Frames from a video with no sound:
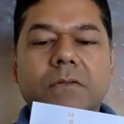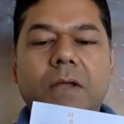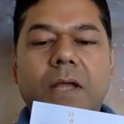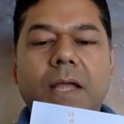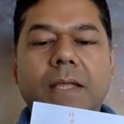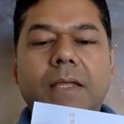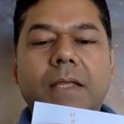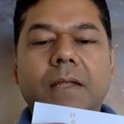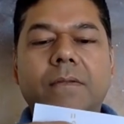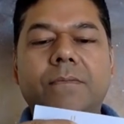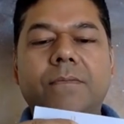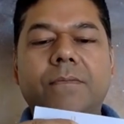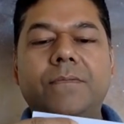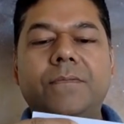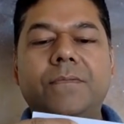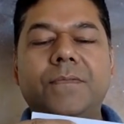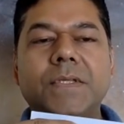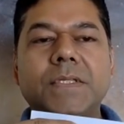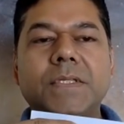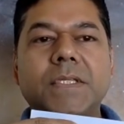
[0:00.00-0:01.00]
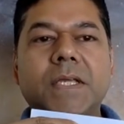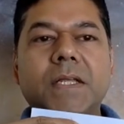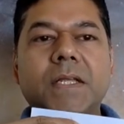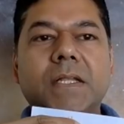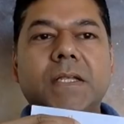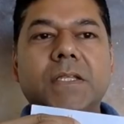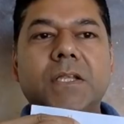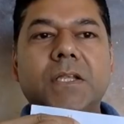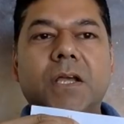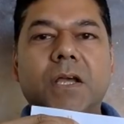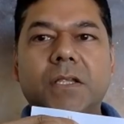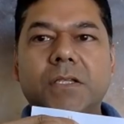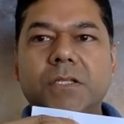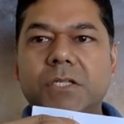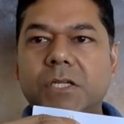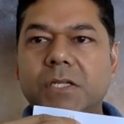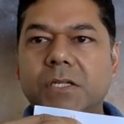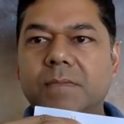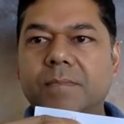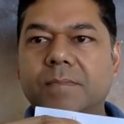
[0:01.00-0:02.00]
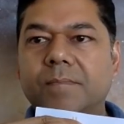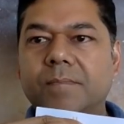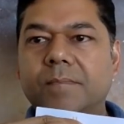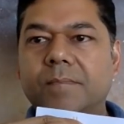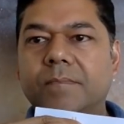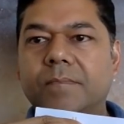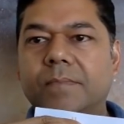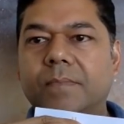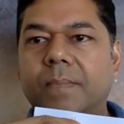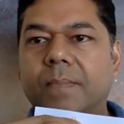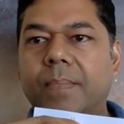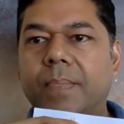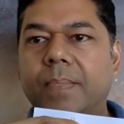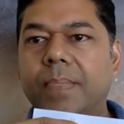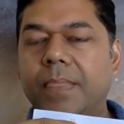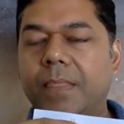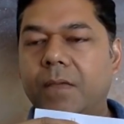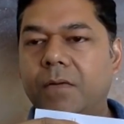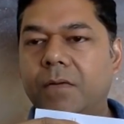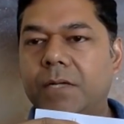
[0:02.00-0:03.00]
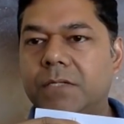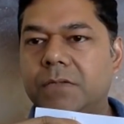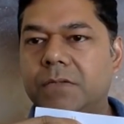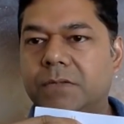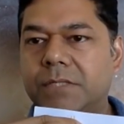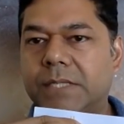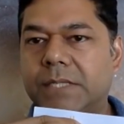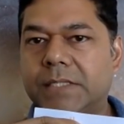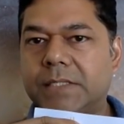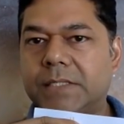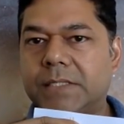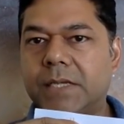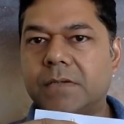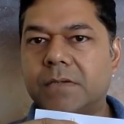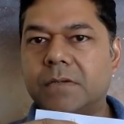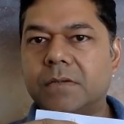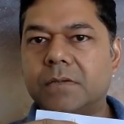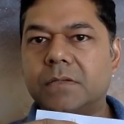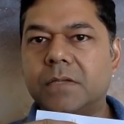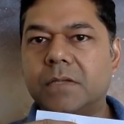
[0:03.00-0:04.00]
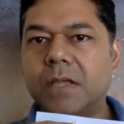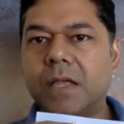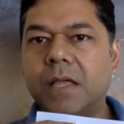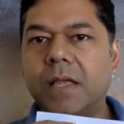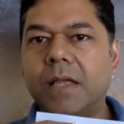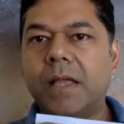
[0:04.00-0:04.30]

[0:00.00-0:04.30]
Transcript: I can physically touch it, notice your sensations.